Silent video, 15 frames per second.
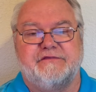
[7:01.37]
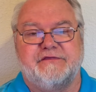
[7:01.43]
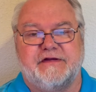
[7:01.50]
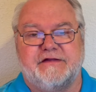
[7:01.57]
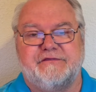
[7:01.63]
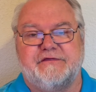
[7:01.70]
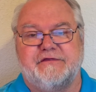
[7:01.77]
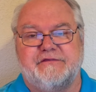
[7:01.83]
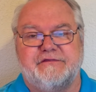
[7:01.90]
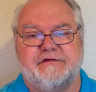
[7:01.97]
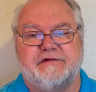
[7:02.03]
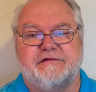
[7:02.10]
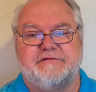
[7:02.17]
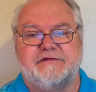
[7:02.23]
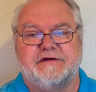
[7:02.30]
sets
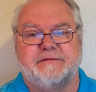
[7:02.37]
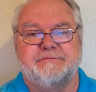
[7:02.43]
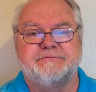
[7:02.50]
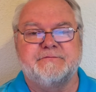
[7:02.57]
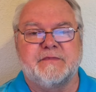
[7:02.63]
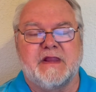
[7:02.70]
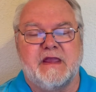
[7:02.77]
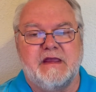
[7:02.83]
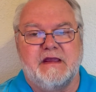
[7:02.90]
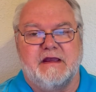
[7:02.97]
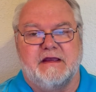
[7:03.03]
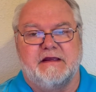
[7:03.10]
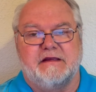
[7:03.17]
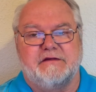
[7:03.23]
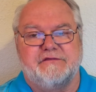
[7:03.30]
itself up
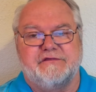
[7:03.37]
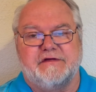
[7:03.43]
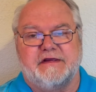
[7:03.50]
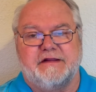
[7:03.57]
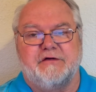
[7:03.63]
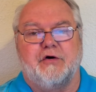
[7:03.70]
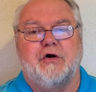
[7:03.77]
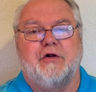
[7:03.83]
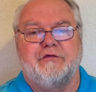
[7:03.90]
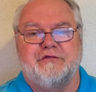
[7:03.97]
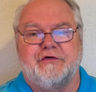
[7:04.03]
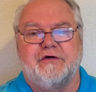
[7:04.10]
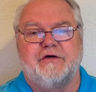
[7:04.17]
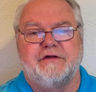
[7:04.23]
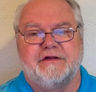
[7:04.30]
as an
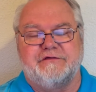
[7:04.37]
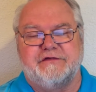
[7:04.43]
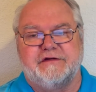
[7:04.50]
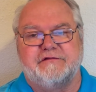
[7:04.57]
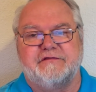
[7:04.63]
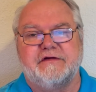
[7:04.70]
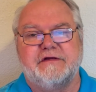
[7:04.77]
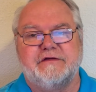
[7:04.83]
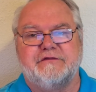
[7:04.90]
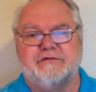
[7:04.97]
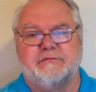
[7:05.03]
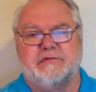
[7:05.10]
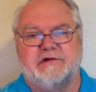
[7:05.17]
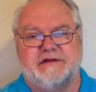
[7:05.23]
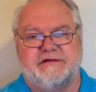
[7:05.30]
alternative
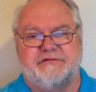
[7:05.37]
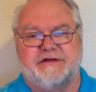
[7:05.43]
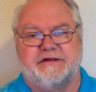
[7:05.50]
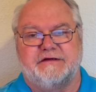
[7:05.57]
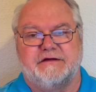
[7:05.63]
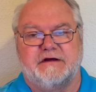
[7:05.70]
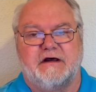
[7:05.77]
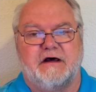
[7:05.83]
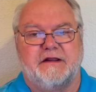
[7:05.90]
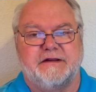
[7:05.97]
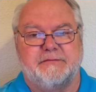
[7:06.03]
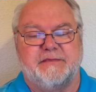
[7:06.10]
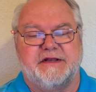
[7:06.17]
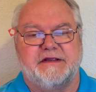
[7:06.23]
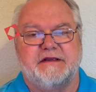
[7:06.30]
to believing in God
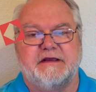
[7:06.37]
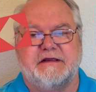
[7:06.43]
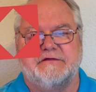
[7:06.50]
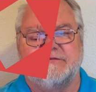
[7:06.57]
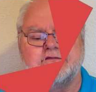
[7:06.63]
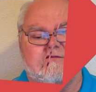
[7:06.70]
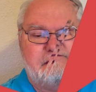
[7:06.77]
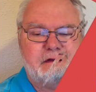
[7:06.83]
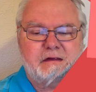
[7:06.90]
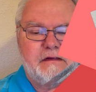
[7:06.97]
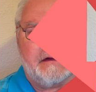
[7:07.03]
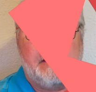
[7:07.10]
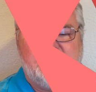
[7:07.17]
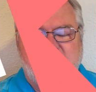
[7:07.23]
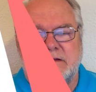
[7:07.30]
in many cases.
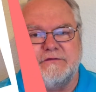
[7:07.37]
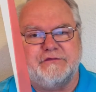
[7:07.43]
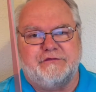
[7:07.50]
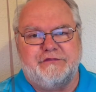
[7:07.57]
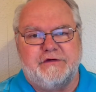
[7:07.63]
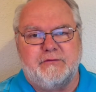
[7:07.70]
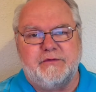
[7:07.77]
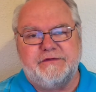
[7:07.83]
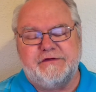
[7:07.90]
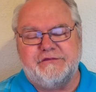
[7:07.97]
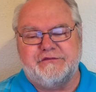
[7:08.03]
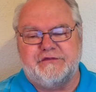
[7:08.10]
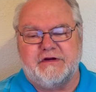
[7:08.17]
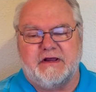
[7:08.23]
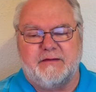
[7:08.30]
So she quit
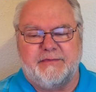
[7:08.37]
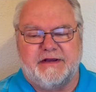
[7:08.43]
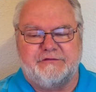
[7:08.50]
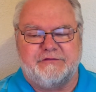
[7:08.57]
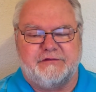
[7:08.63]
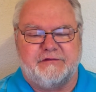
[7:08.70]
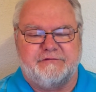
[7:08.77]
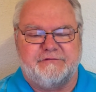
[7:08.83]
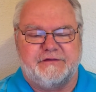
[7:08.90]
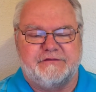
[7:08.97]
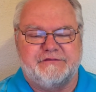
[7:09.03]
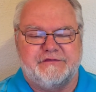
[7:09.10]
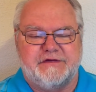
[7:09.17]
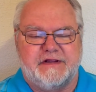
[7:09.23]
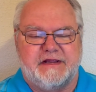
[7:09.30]
this job after her
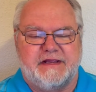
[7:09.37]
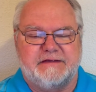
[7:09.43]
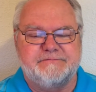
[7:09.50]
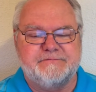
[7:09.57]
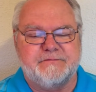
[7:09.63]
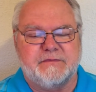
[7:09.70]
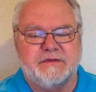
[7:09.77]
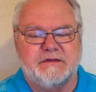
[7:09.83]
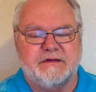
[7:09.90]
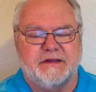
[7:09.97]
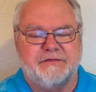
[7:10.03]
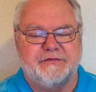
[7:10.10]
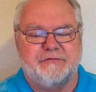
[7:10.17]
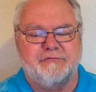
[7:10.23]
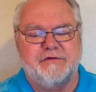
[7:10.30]
first day,
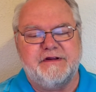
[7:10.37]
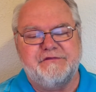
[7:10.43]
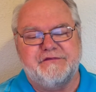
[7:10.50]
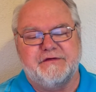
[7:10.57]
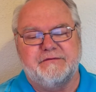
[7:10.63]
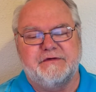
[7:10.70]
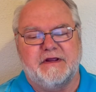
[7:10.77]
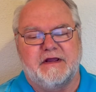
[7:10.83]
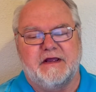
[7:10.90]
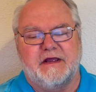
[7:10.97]
and the reason